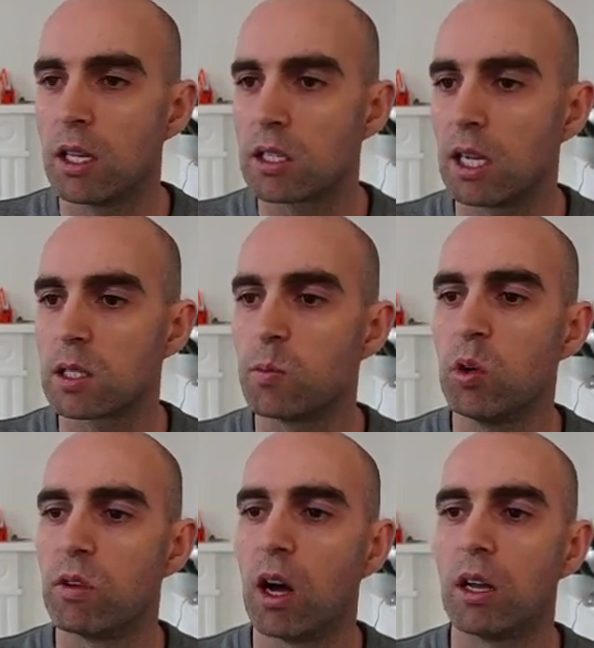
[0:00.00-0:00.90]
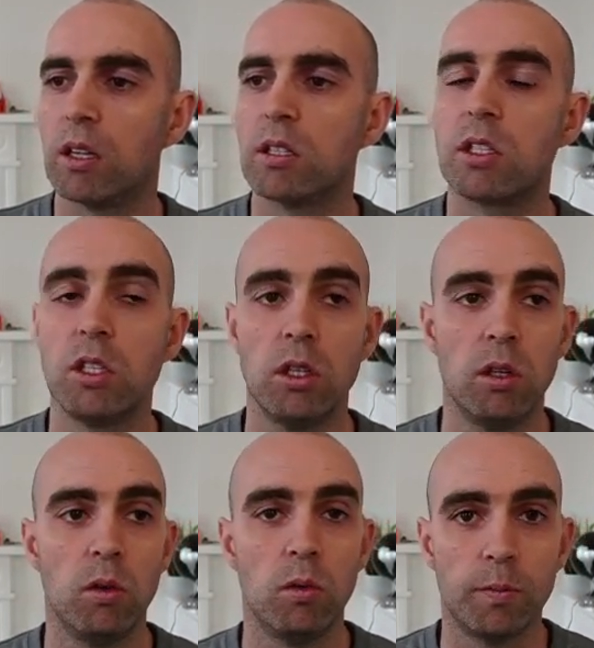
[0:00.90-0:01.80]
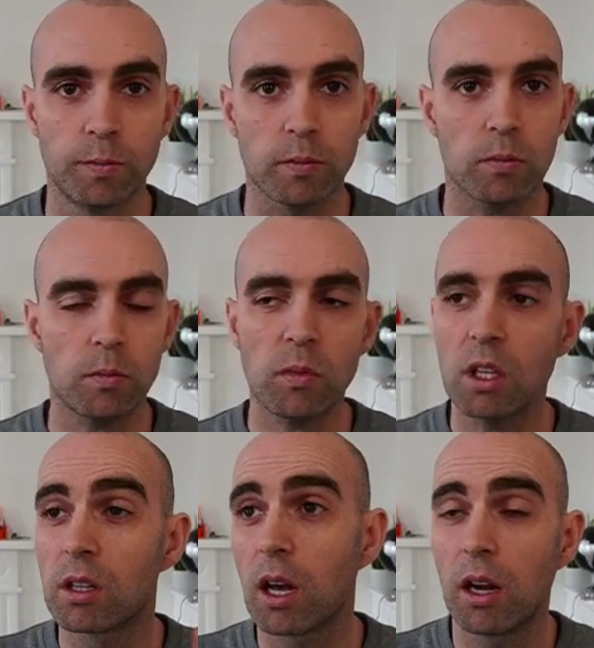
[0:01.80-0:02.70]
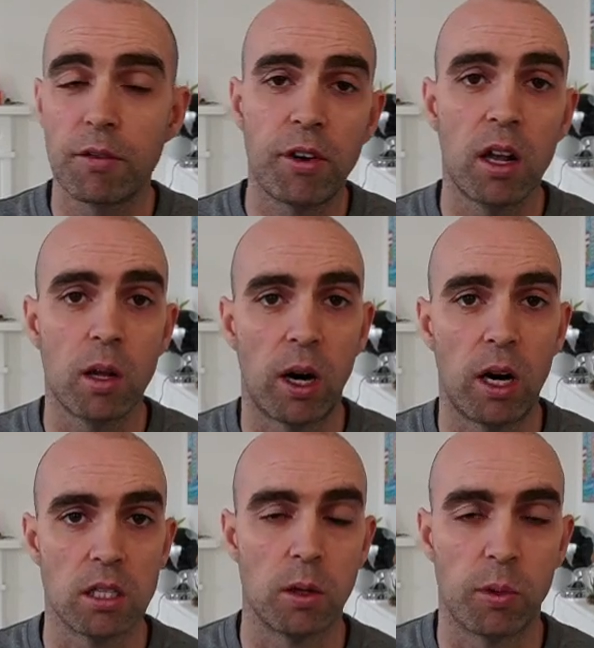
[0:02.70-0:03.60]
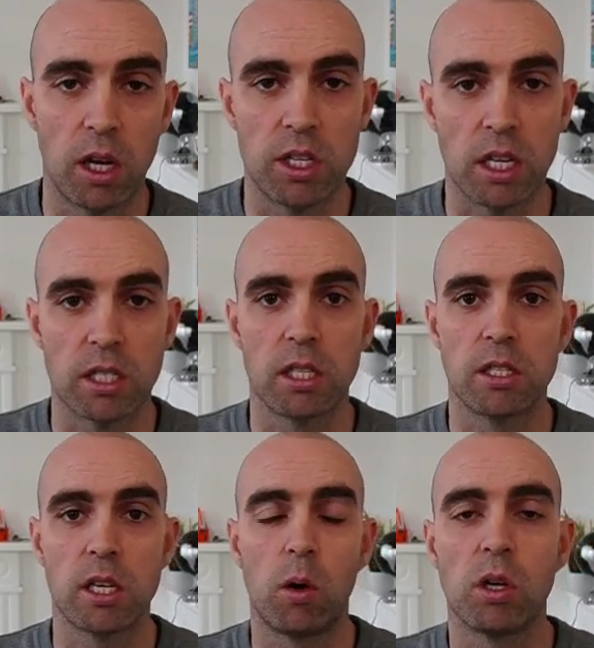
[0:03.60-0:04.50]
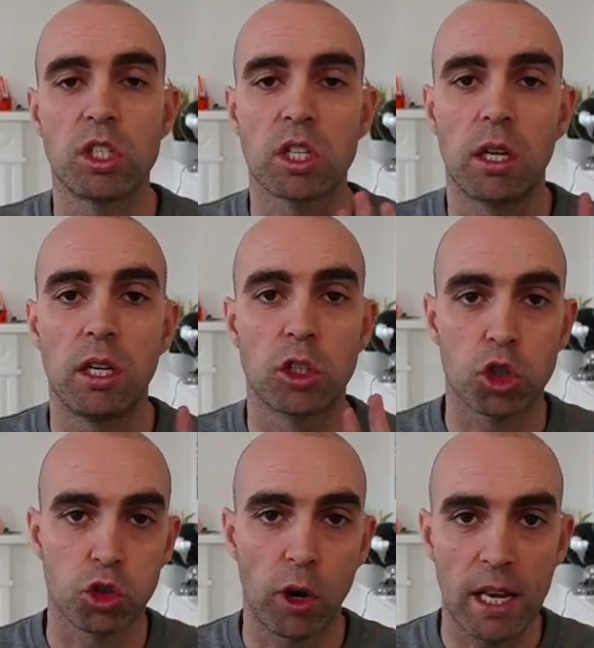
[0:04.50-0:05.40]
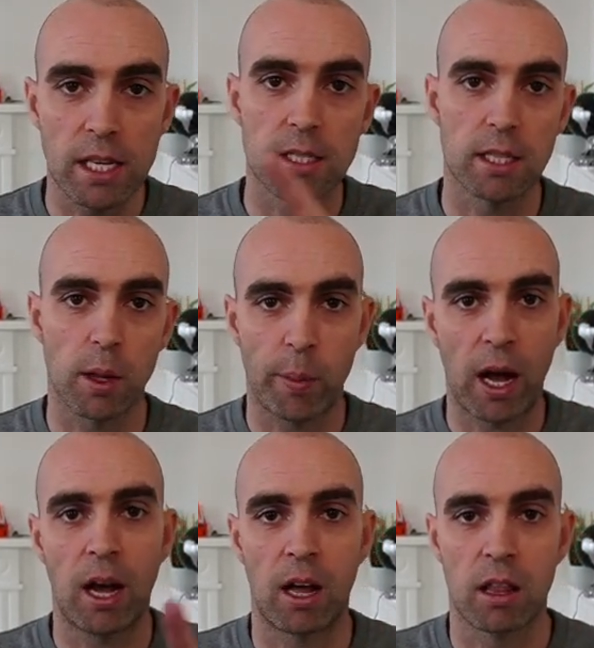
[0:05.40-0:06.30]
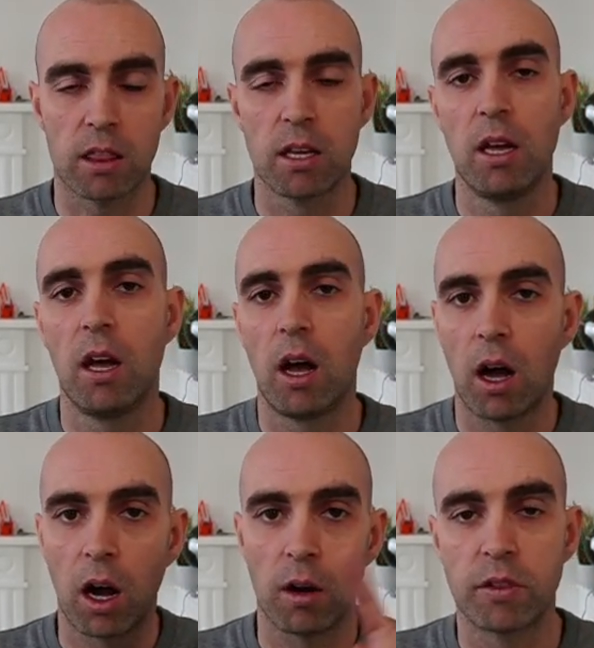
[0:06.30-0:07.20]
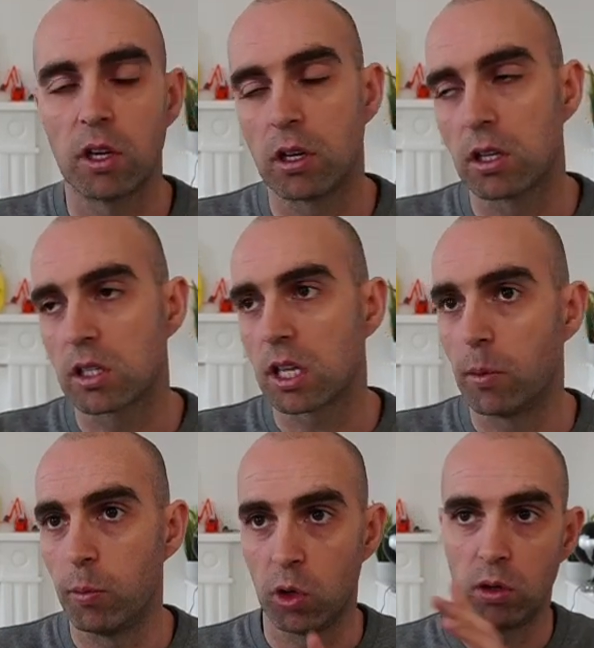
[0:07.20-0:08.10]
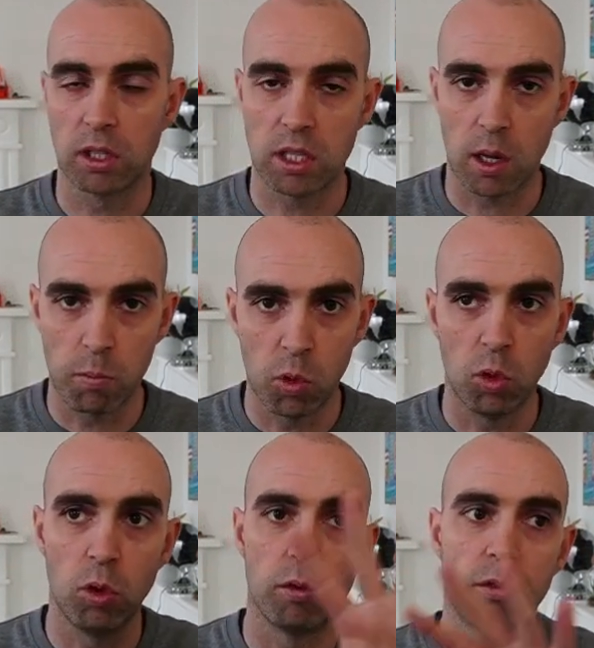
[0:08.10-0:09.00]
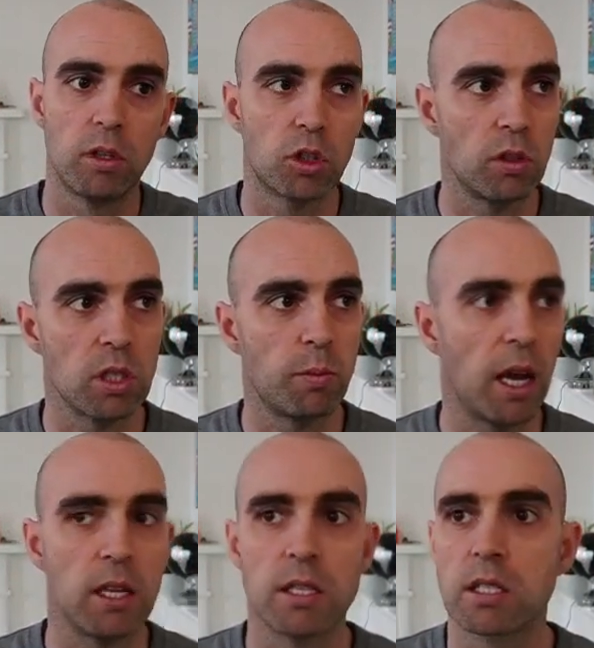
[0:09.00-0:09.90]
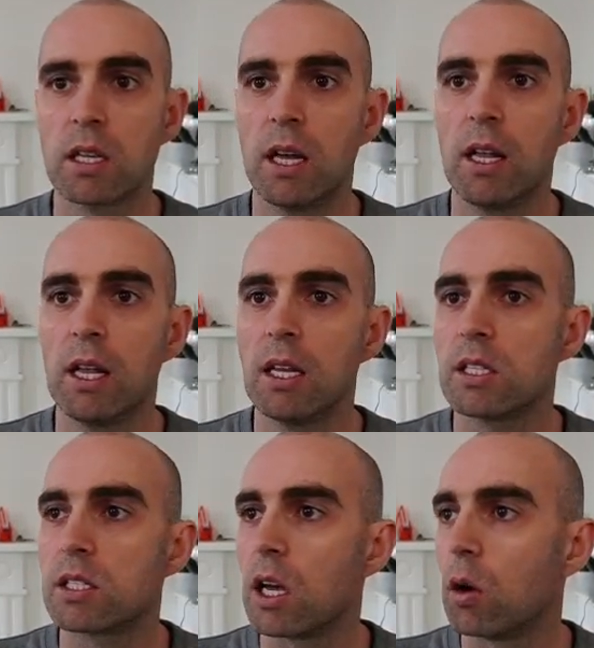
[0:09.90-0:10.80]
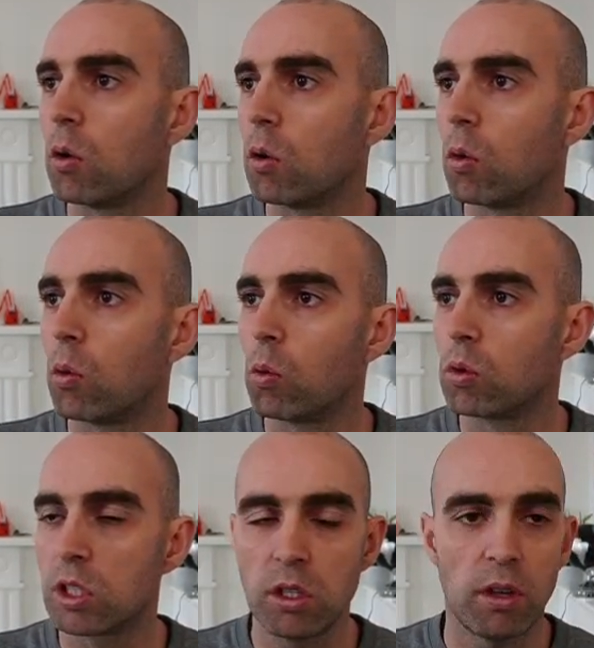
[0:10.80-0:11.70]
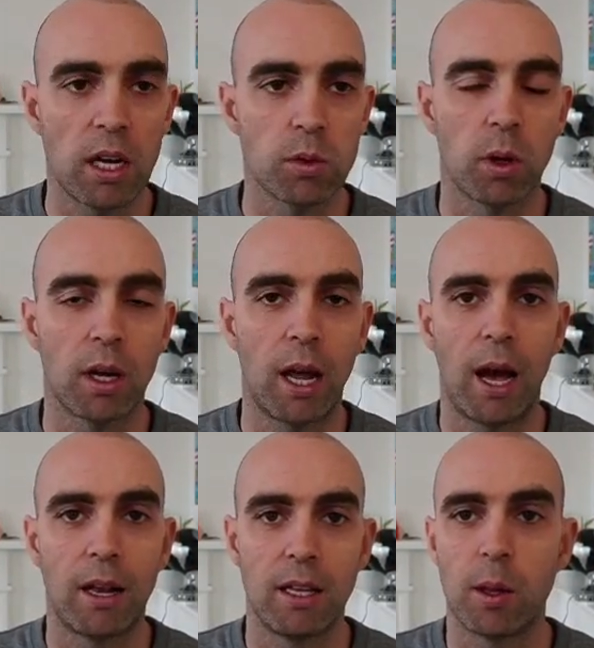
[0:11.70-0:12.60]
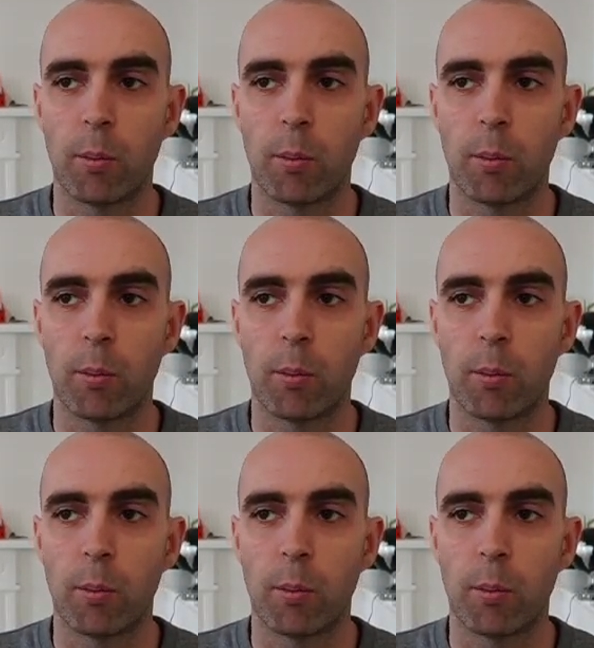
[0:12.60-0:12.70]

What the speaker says: so let's move on to the kind of final part of the project. So we're just going to trace the path of the Earth and the moon as they move through space. So to do that, we're going to add in the